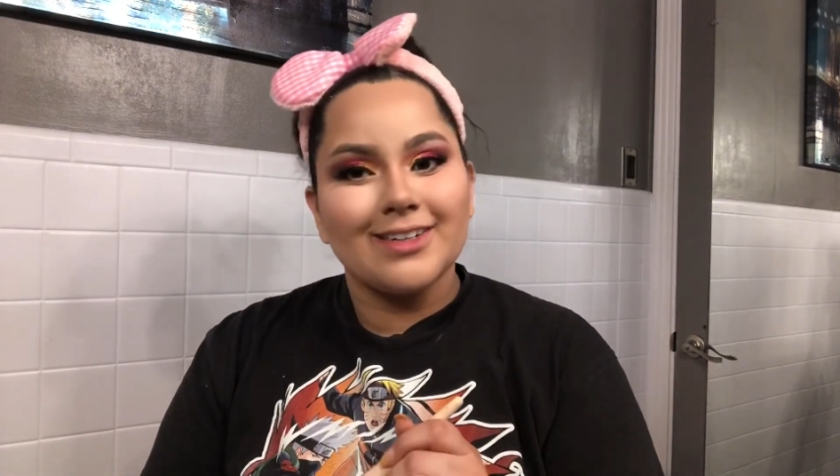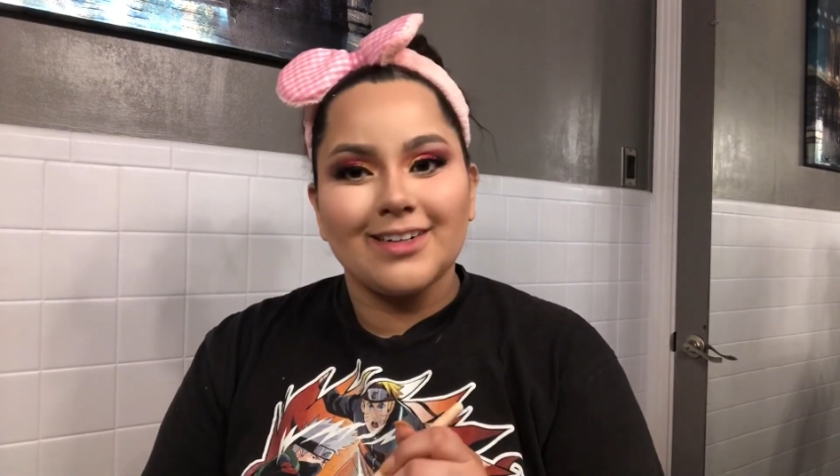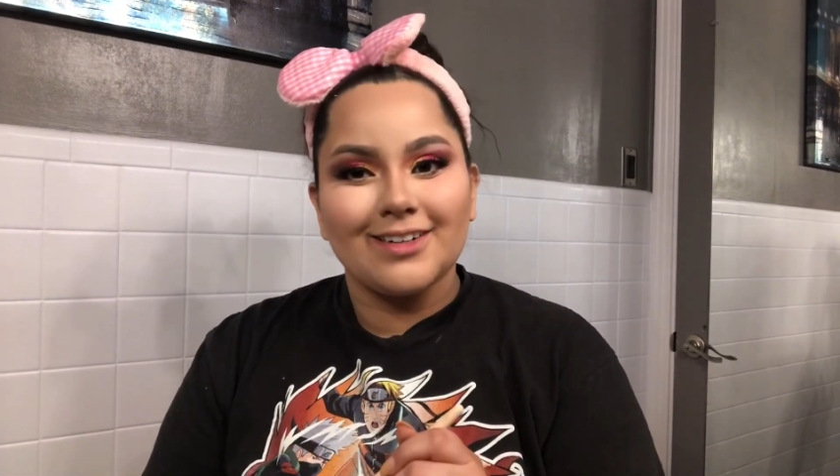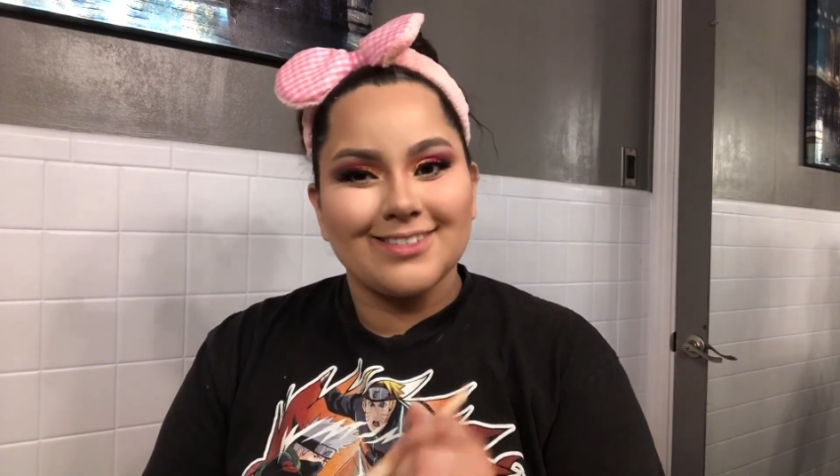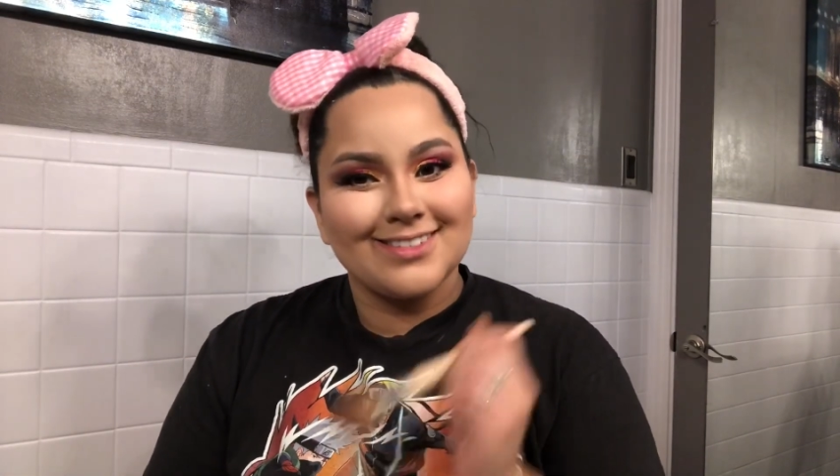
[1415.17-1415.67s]

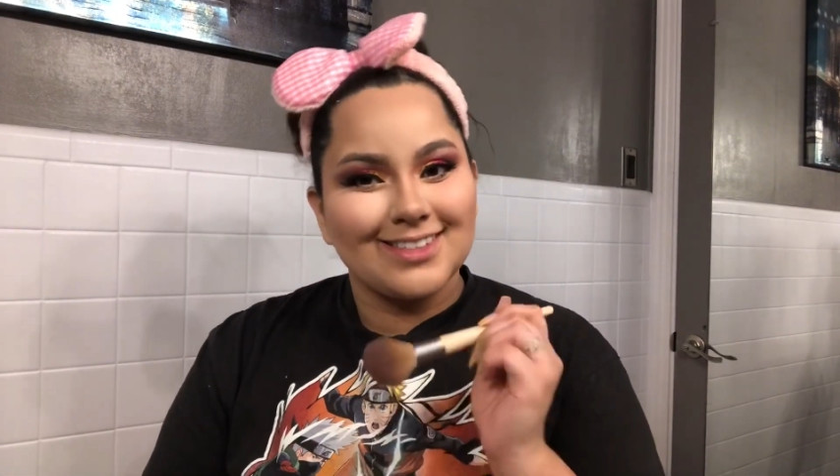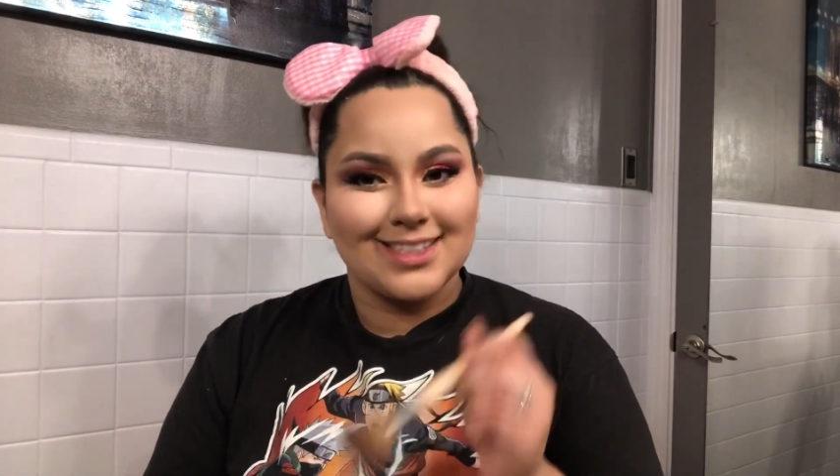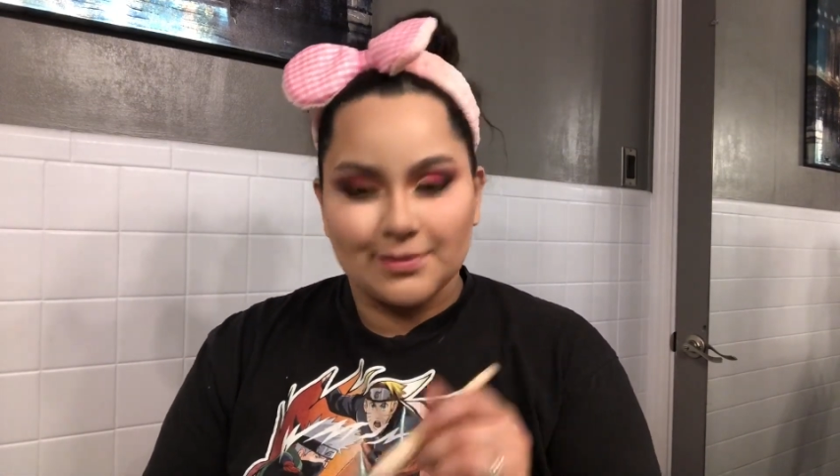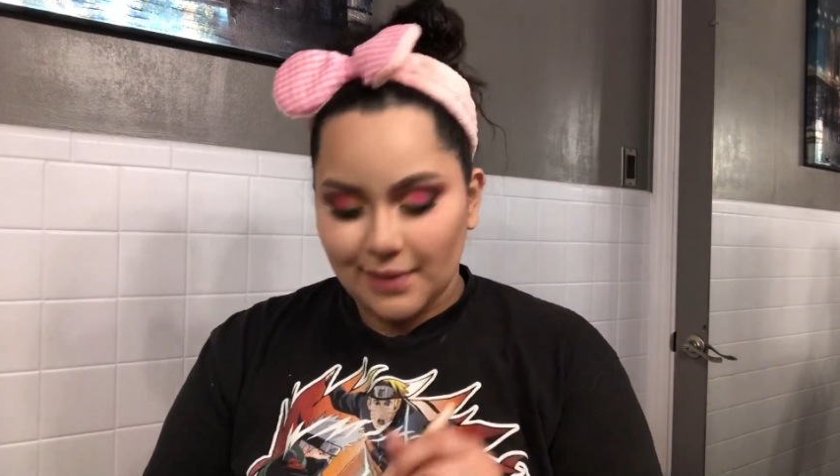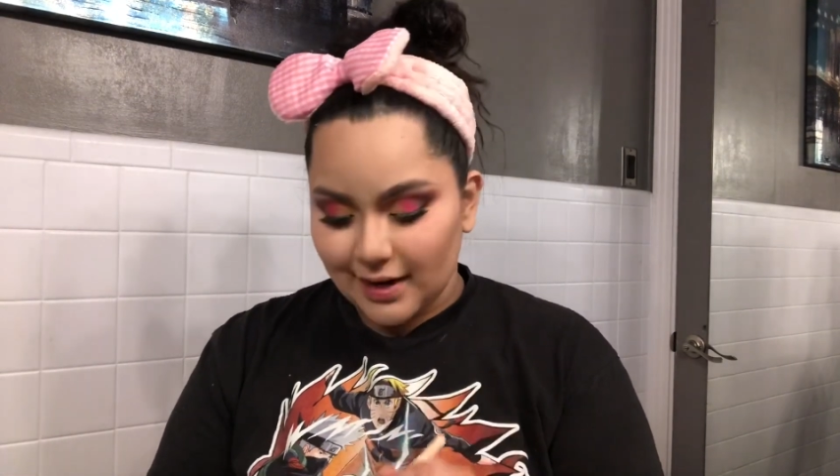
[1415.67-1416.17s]
not always
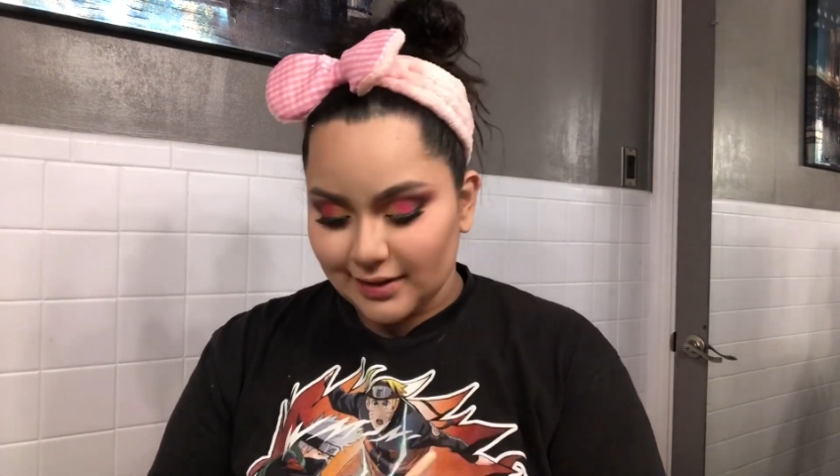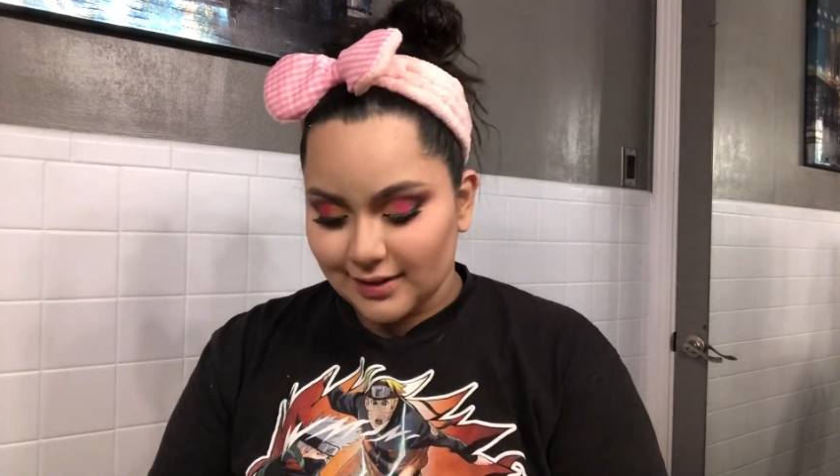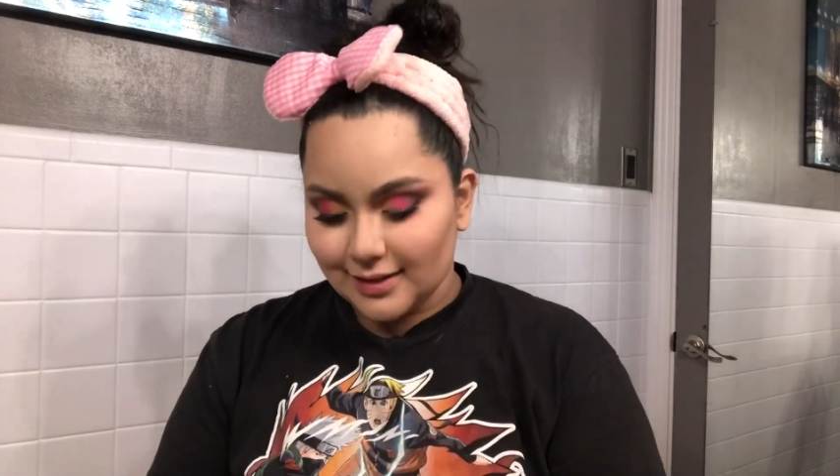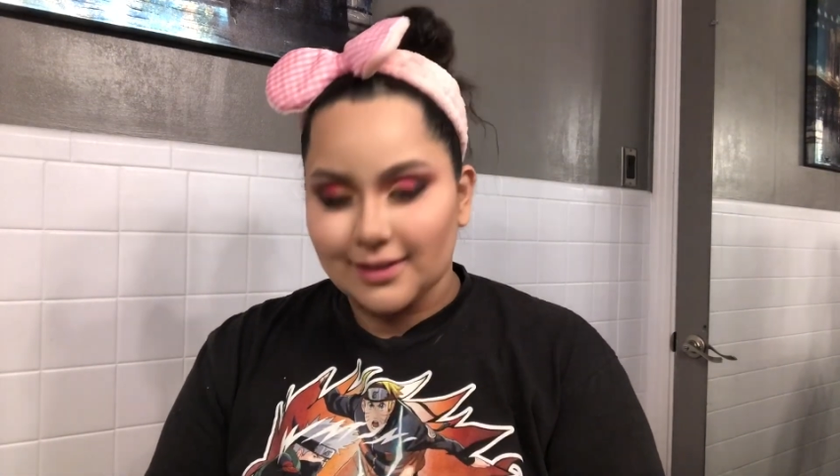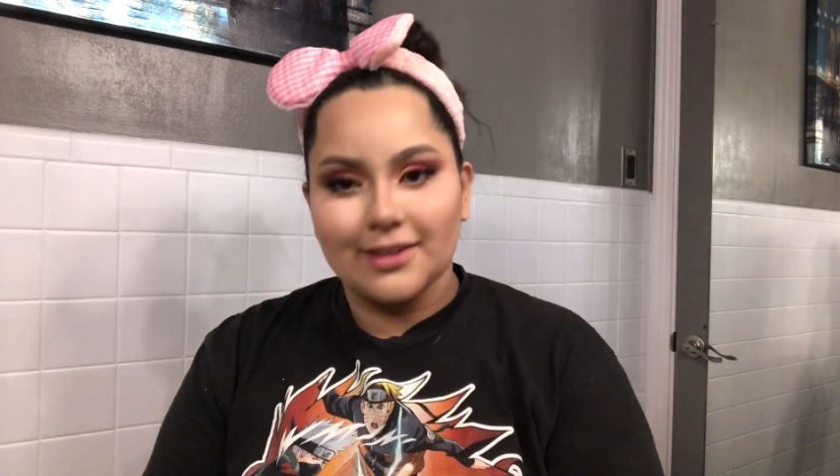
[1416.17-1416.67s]
smiling
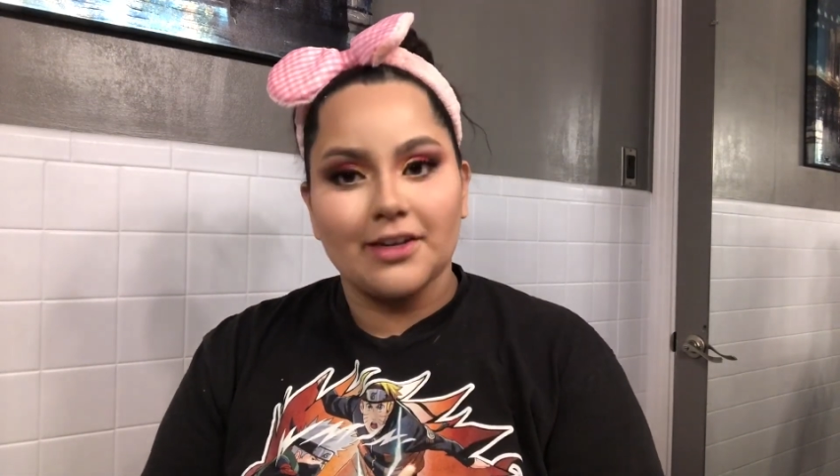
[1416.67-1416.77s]
like that.